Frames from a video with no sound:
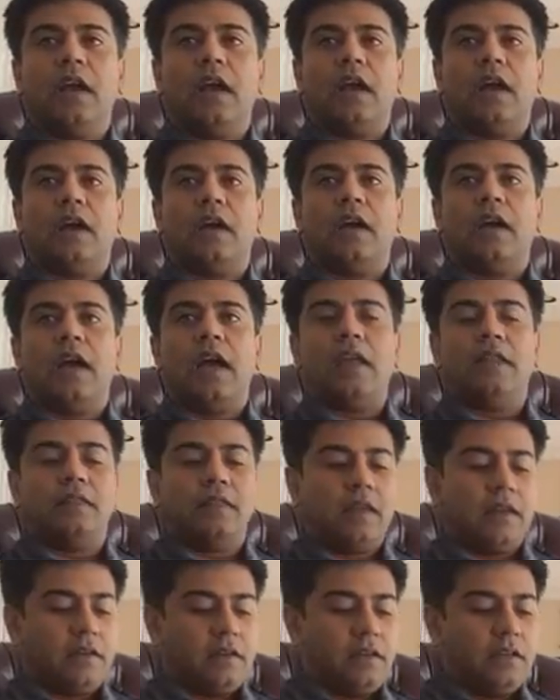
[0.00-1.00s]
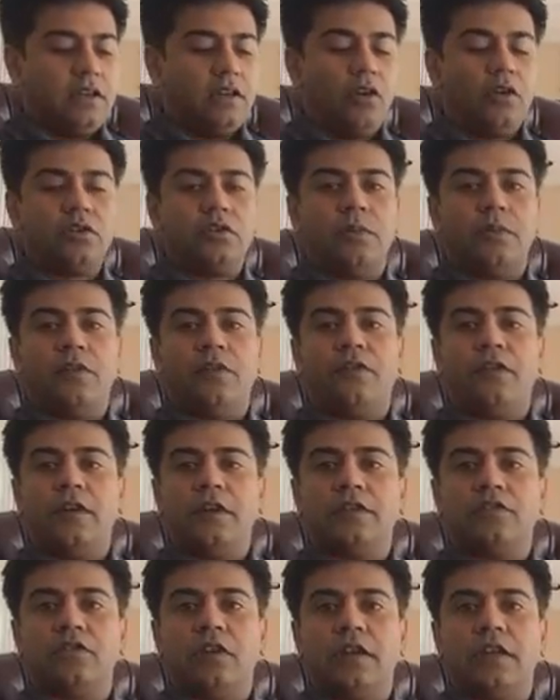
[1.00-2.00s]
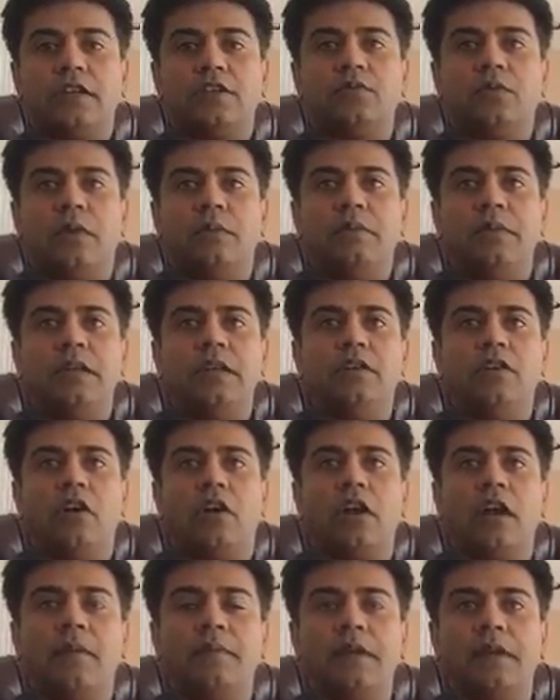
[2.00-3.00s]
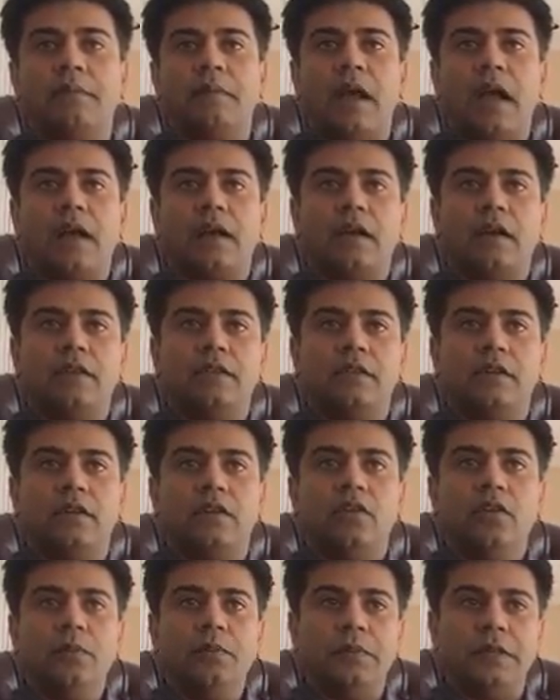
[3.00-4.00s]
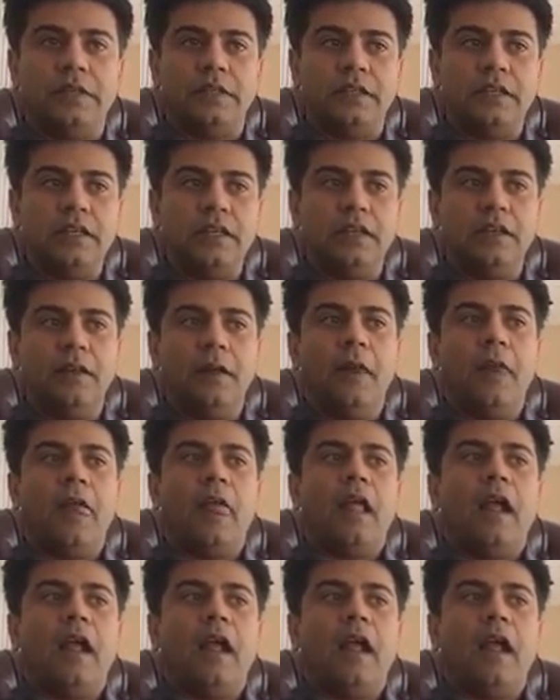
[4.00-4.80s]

and then in October 1st, you're in H1B, you're coming back on the OPT,